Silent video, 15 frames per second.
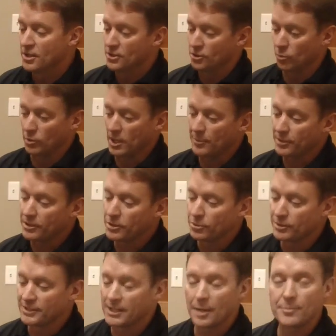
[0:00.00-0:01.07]
So what I'm going to
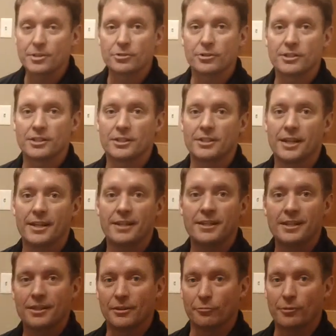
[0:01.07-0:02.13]
do is demonstrate
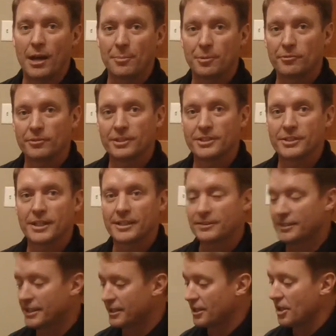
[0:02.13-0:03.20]
today the rapid release
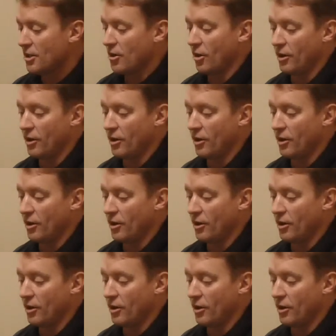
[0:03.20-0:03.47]
technique